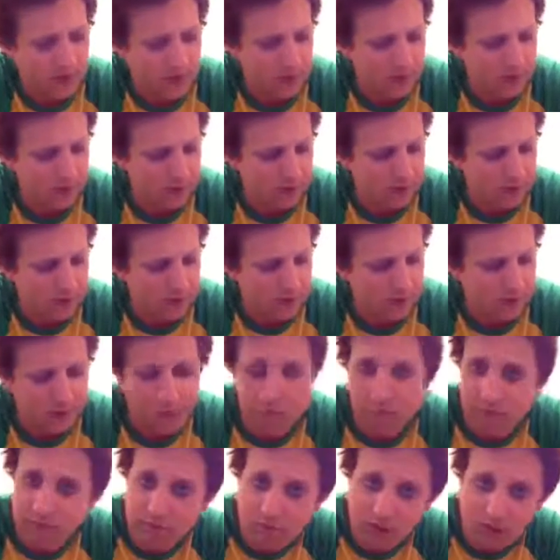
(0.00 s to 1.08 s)
And
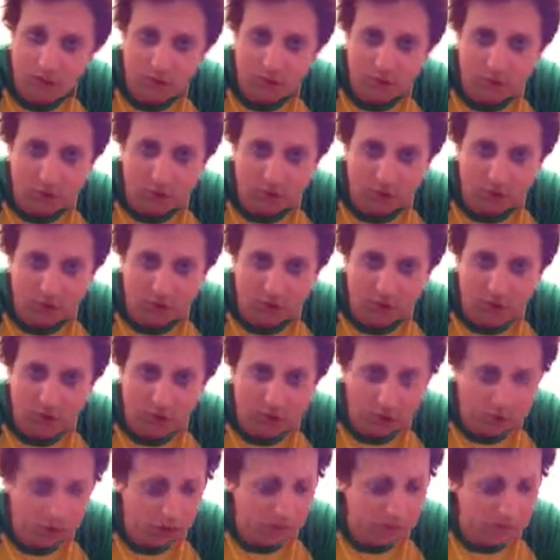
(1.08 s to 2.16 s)
it really is on the
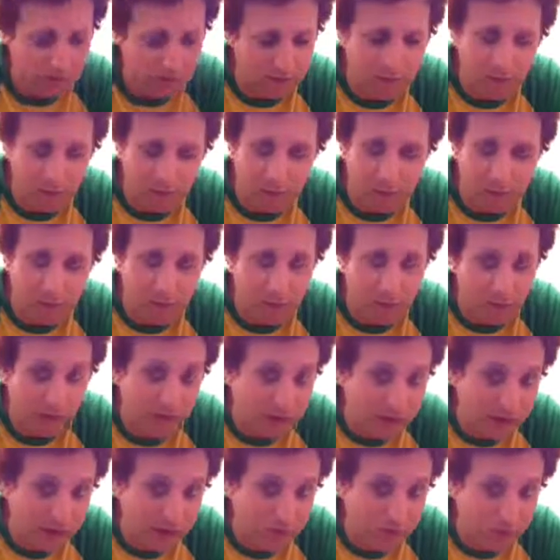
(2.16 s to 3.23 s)
basis, you're going to have to tell me where I can
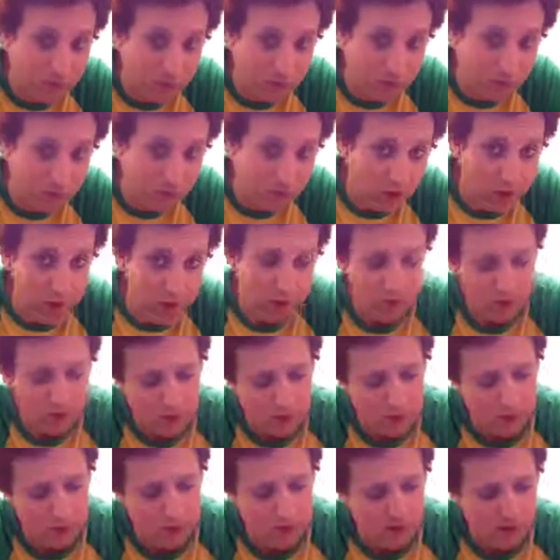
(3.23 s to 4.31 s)
get it from as well
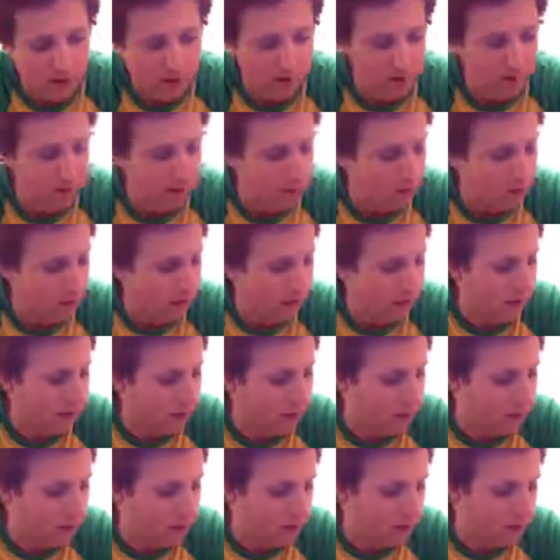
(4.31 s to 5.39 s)
in the
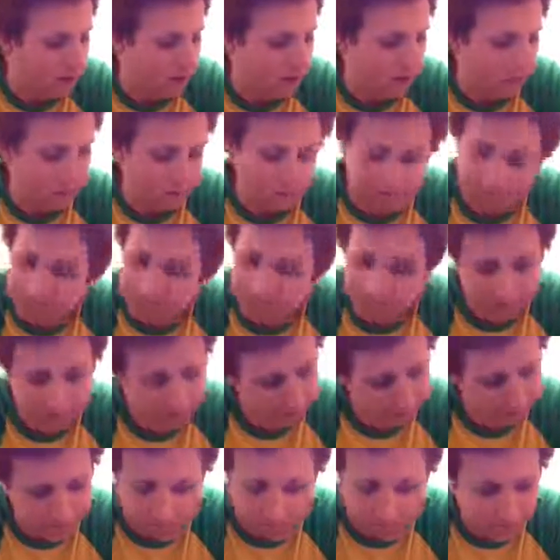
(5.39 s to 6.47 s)
UK, because
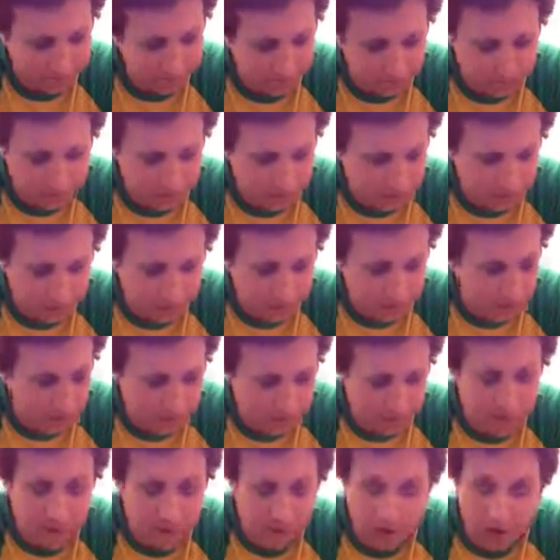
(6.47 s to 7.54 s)

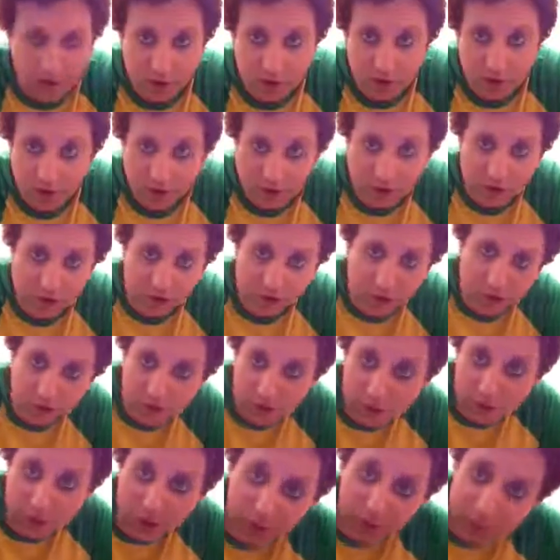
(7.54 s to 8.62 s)
unless I know, I'm going to have a
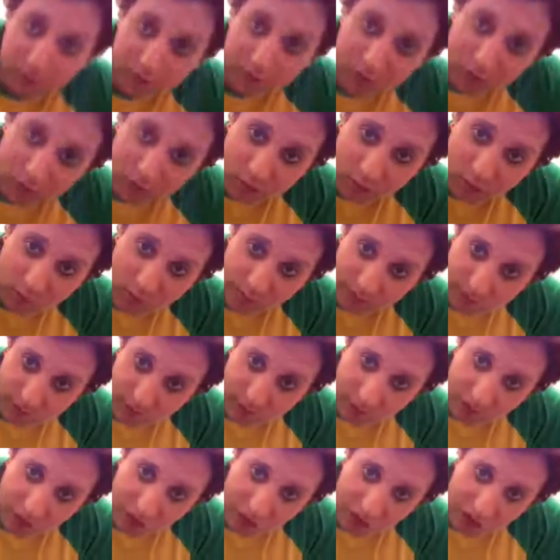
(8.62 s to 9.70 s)
clue. And I'm not going to order it through
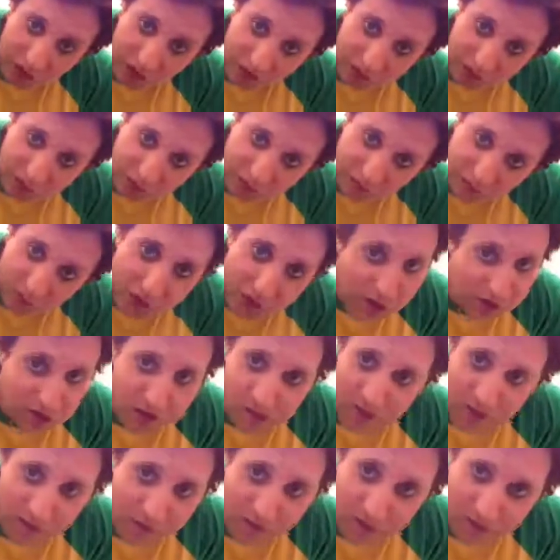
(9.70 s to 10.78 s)
the post.
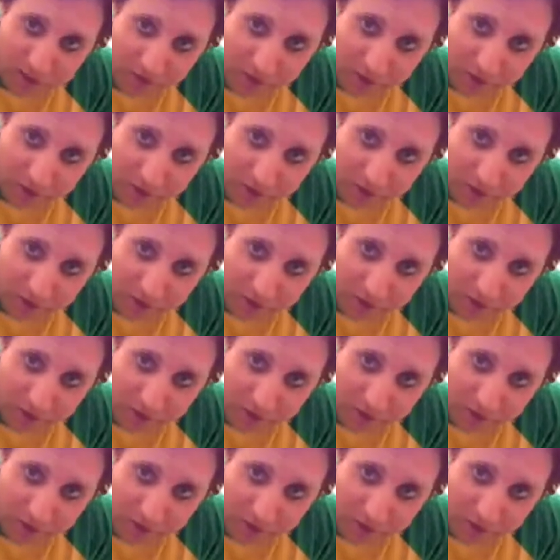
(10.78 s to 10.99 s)
No, I'm